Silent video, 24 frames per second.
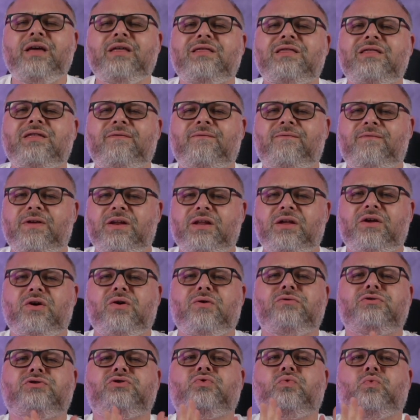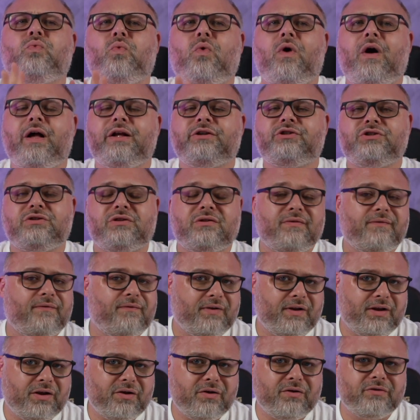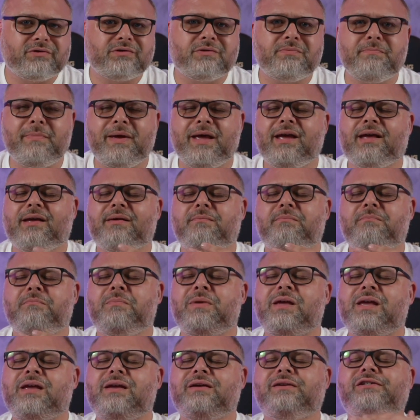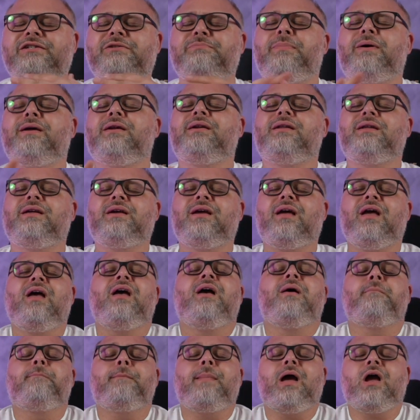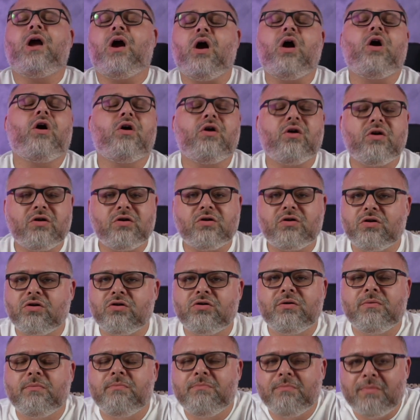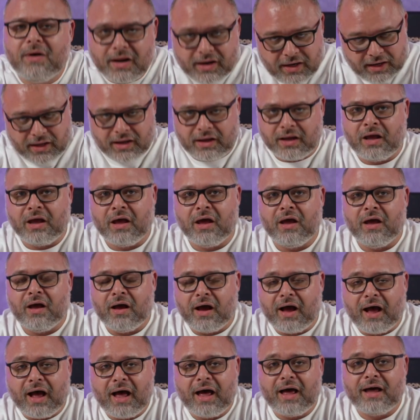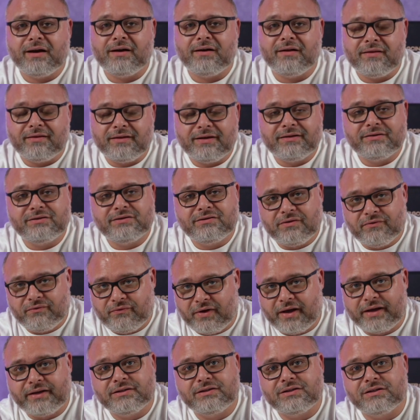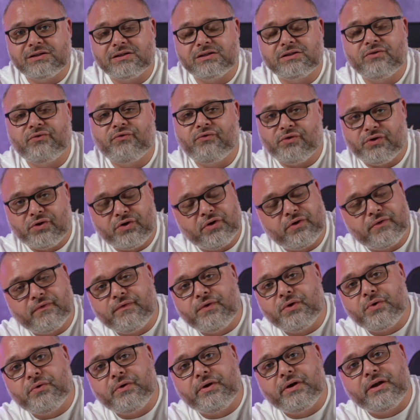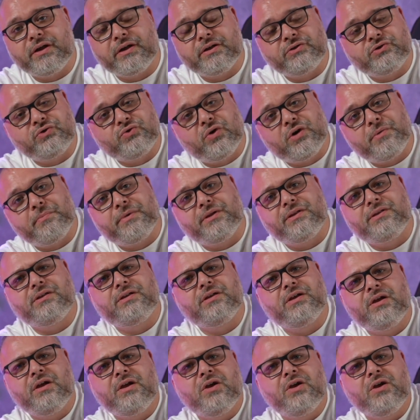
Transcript: the videos, watch the videos, make me spending my hard earned money on these devices for your viewing enjoyment